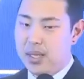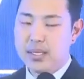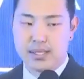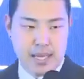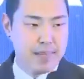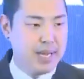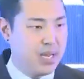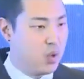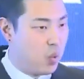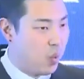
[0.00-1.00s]

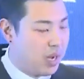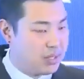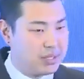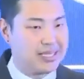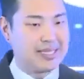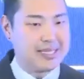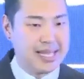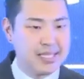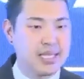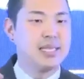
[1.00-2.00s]
somebody who wants
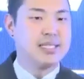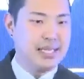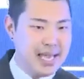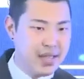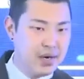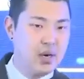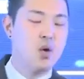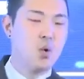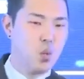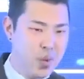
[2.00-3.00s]
success together
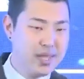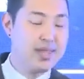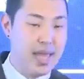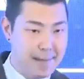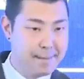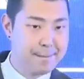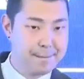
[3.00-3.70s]
with them.